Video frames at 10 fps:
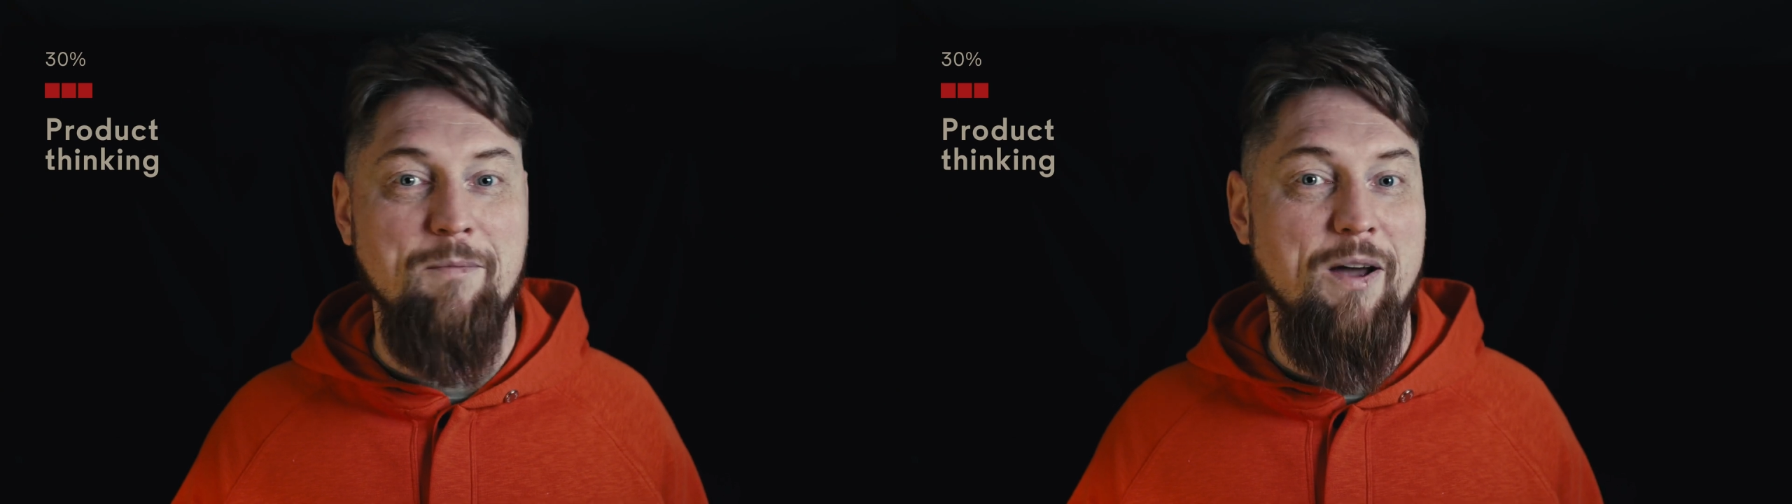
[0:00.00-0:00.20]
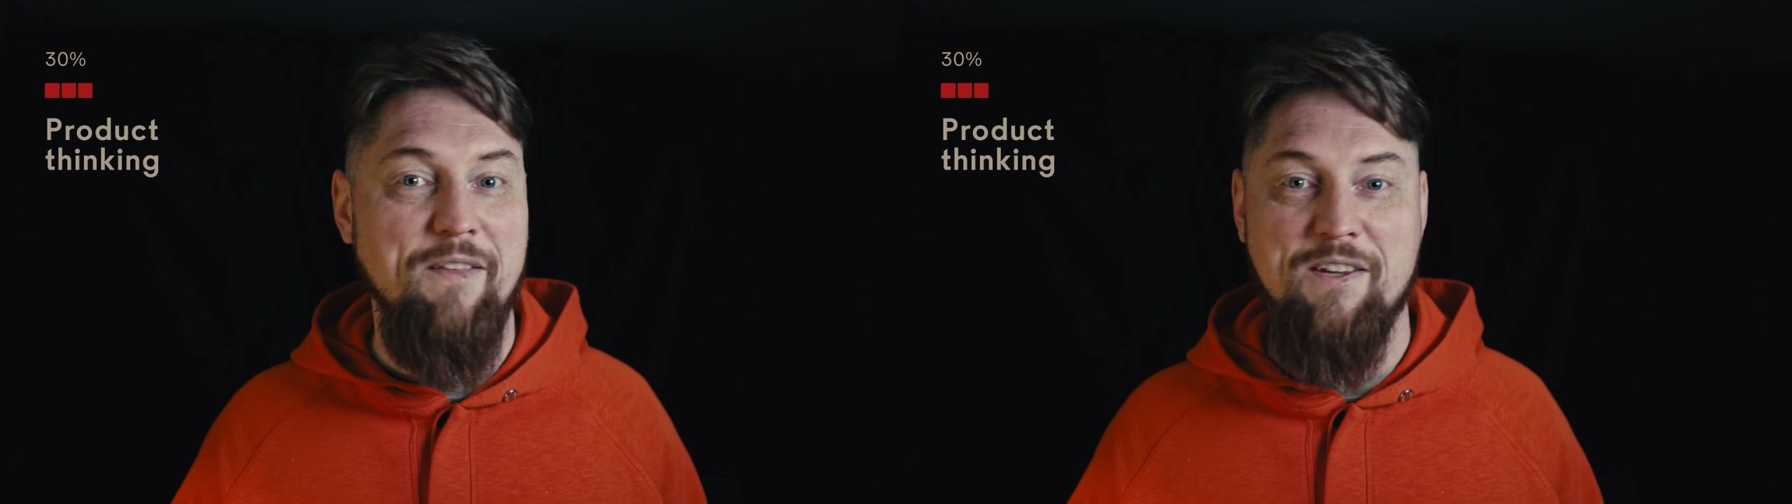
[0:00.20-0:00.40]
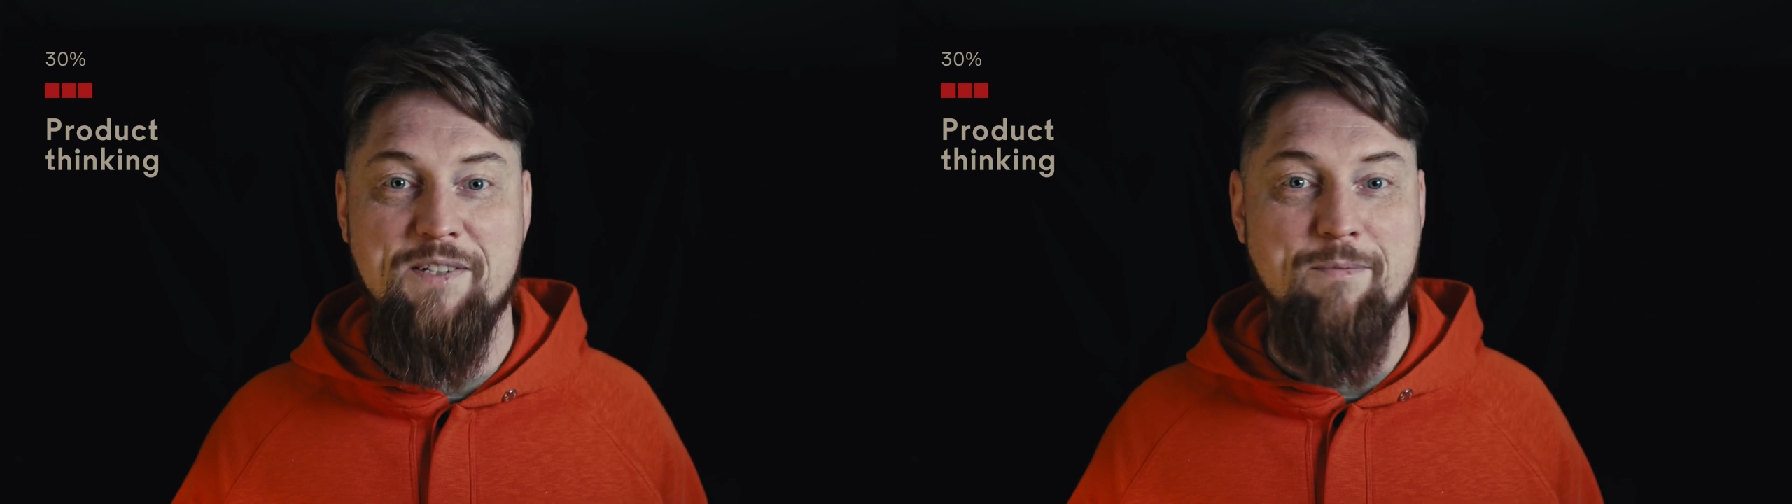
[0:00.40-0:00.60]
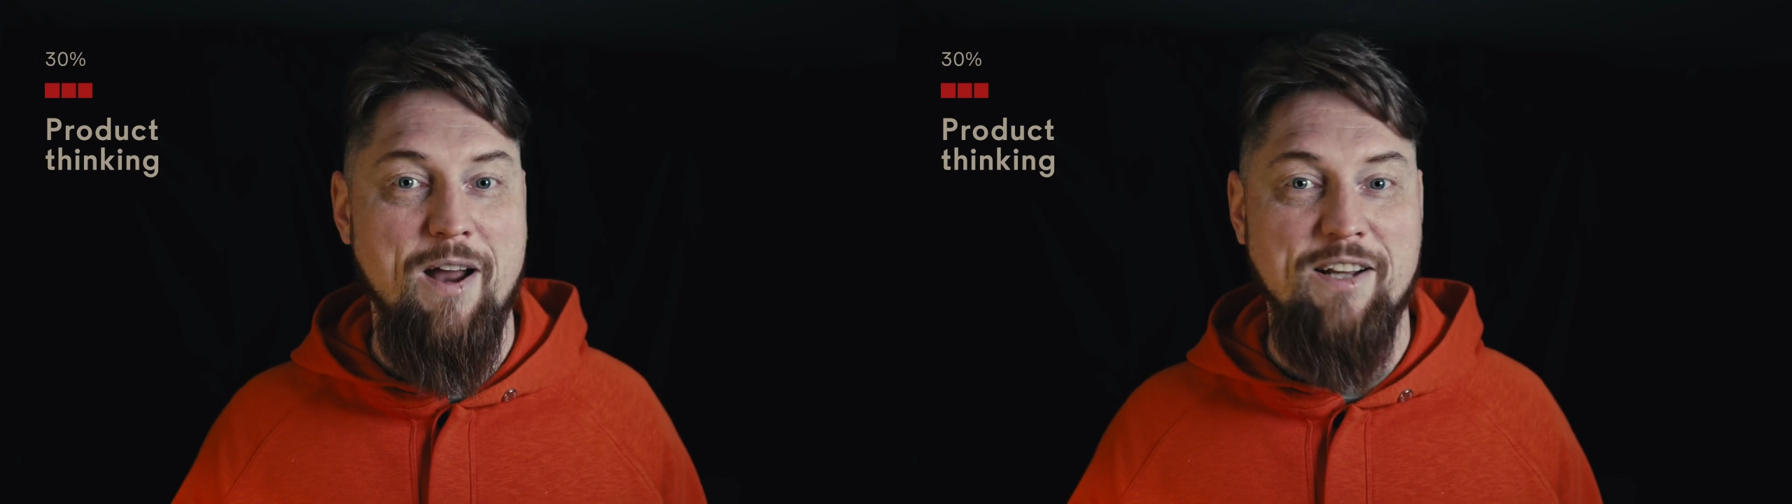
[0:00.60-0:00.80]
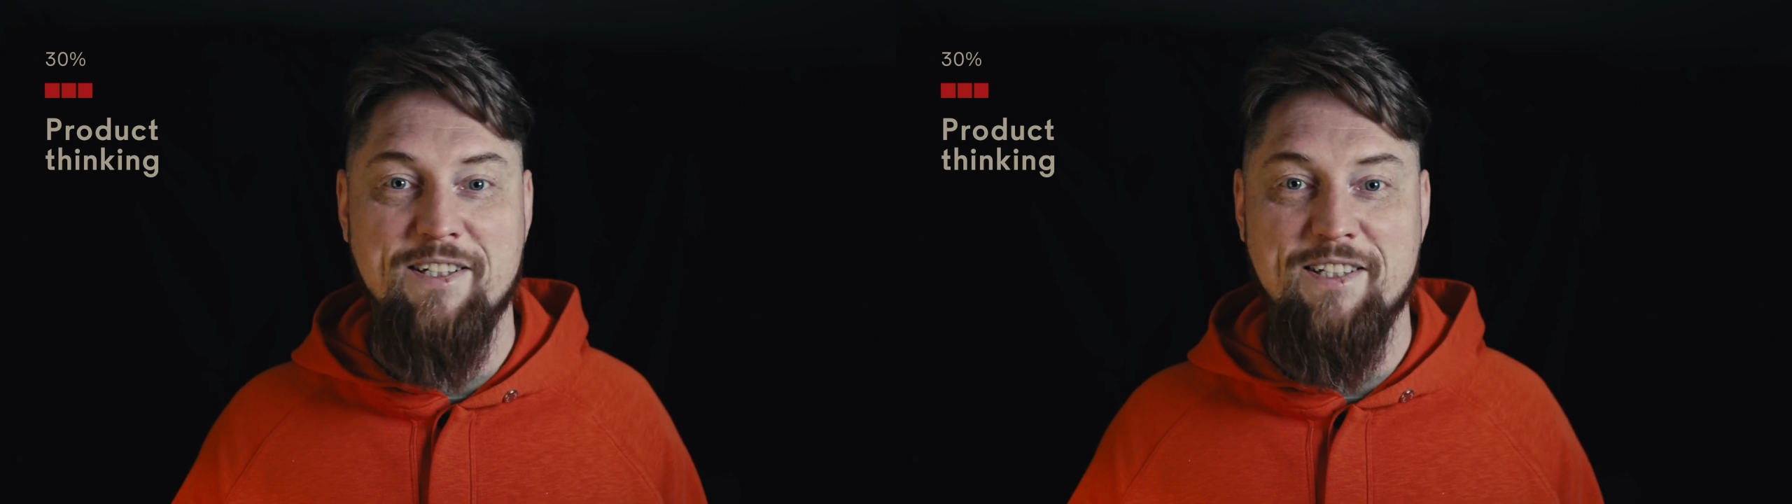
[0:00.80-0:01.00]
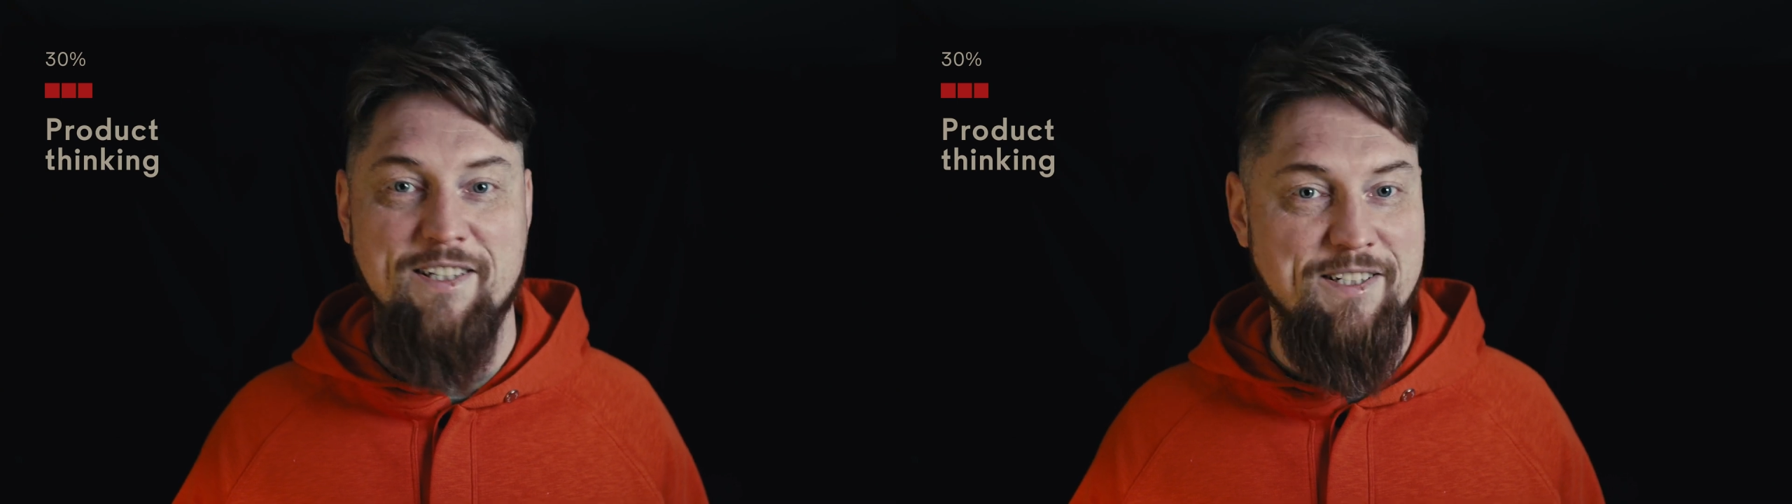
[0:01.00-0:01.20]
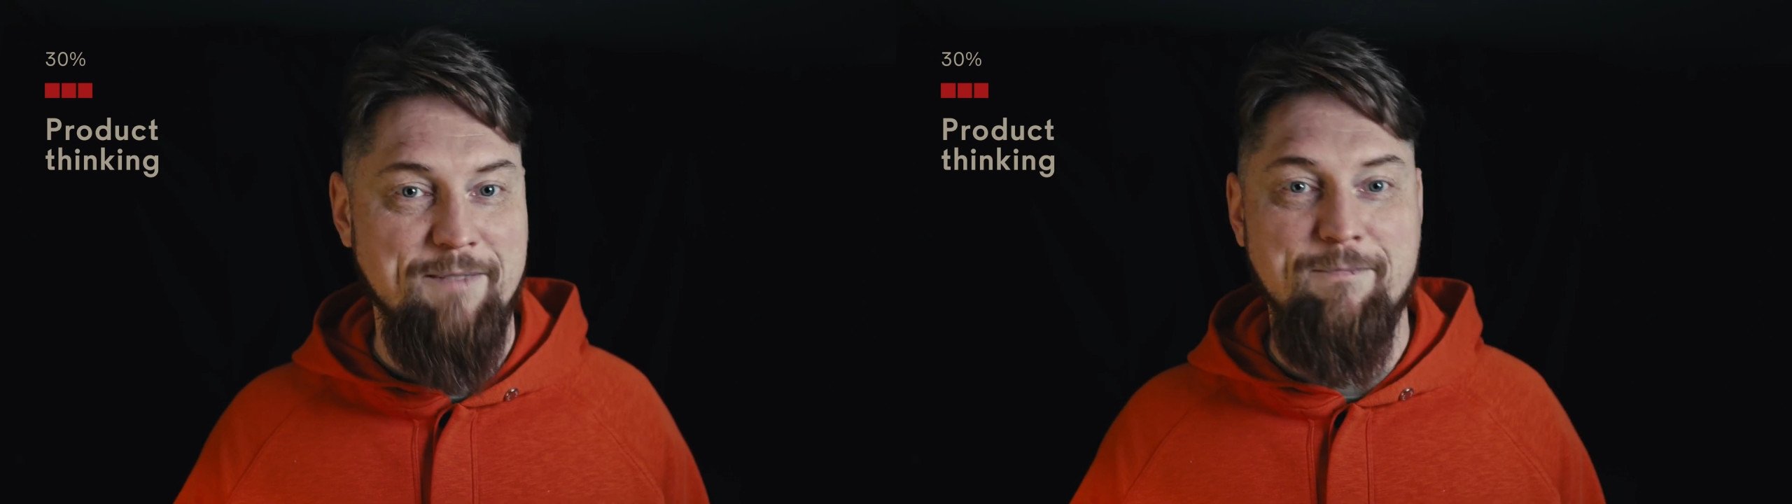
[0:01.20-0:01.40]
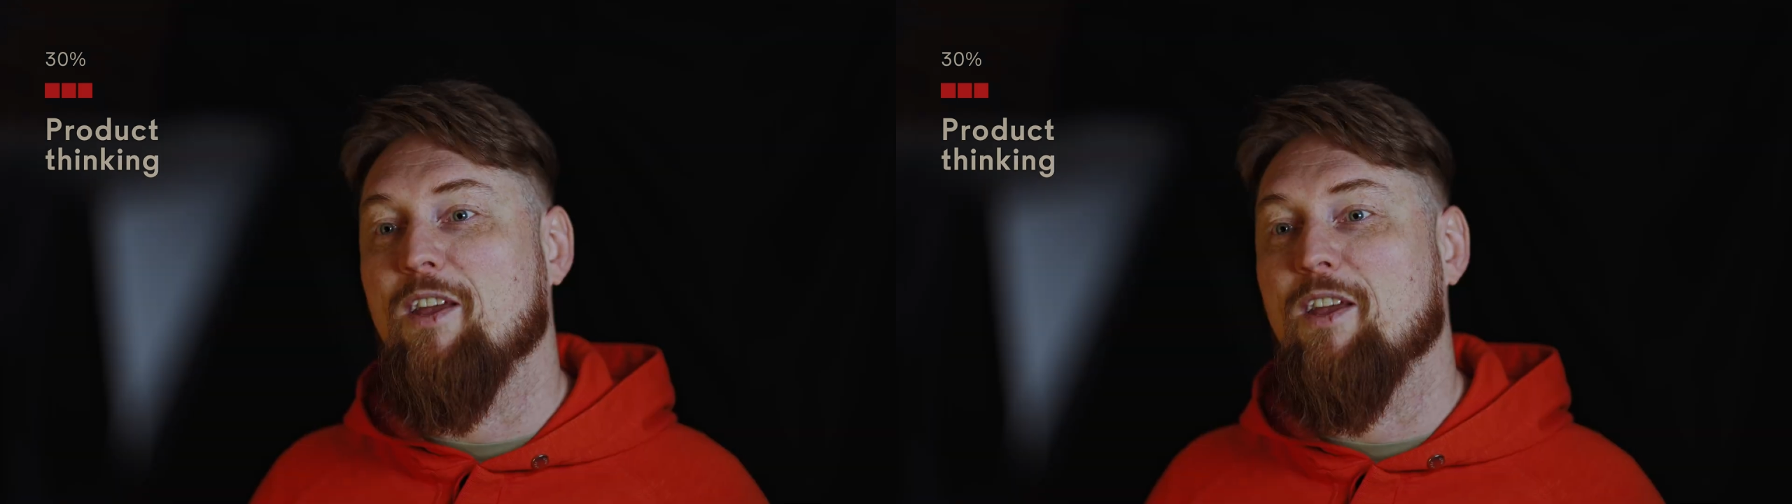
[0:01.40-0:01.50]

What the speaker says: by these practices.